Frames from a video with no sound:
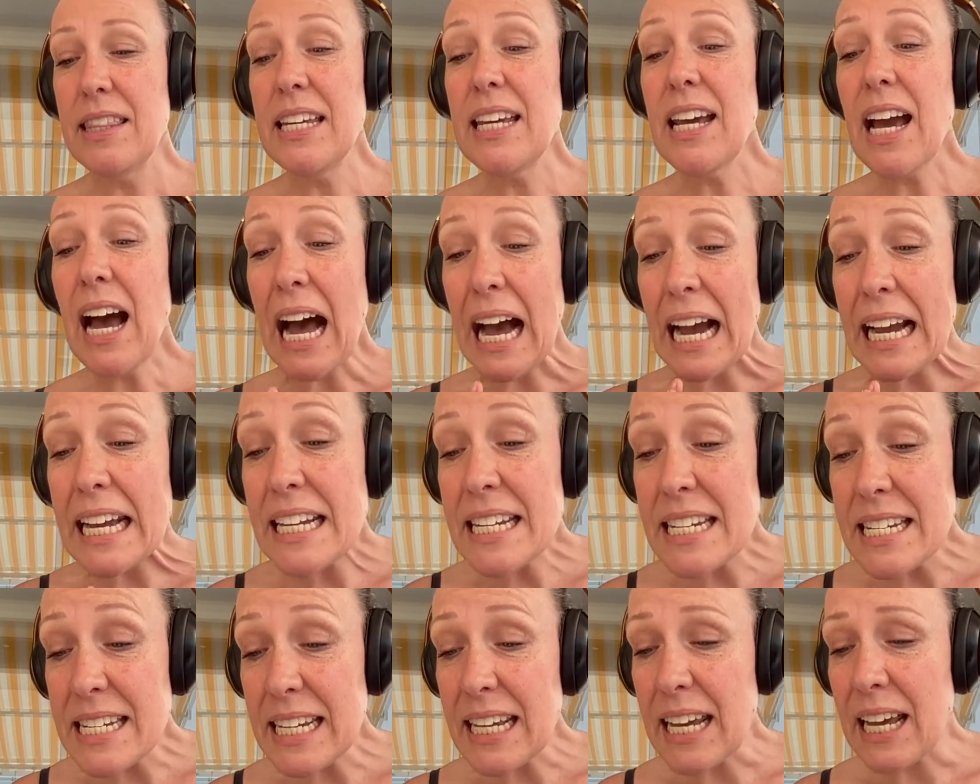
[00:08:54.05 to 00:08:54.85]
The
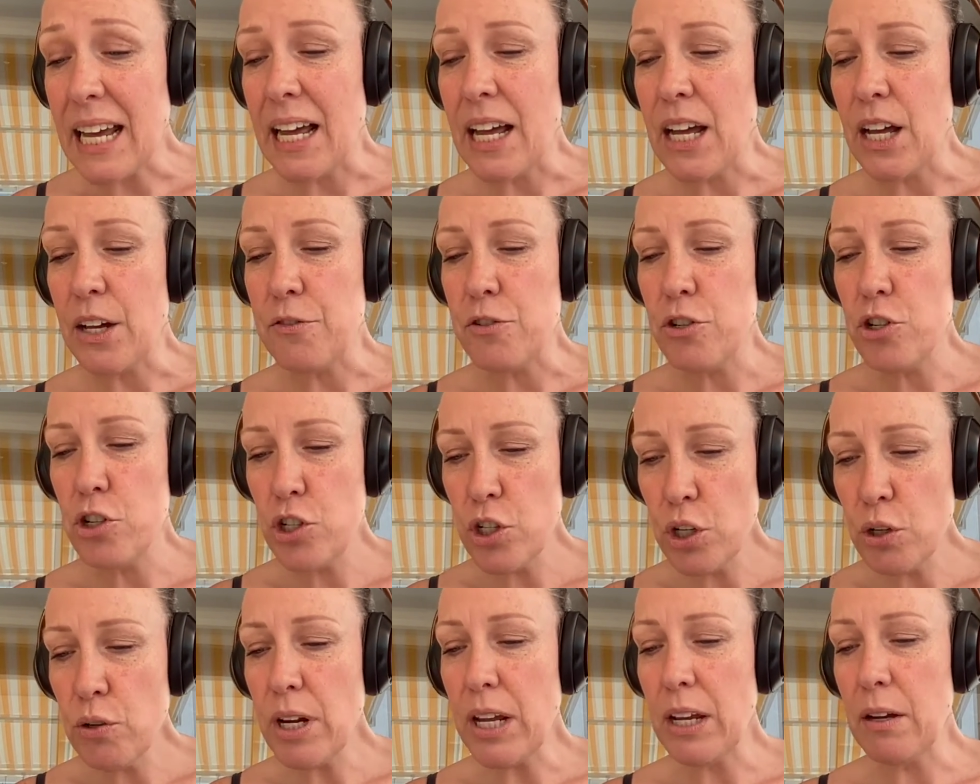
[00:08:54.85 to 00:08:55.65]
idea of
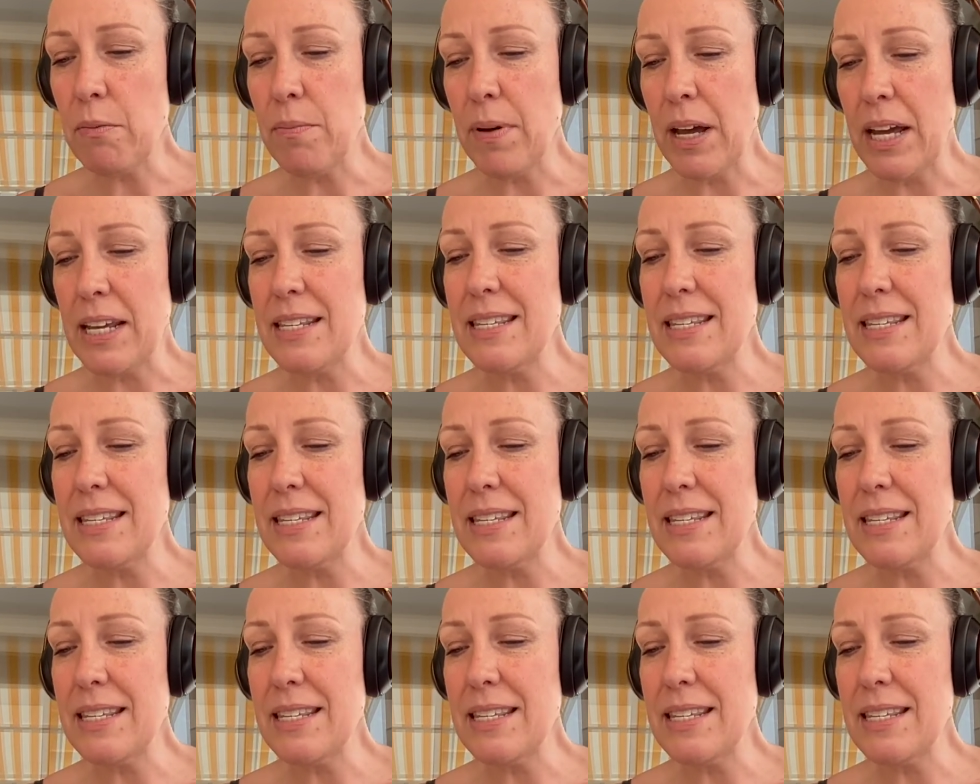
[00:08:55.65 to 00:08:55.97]
shooting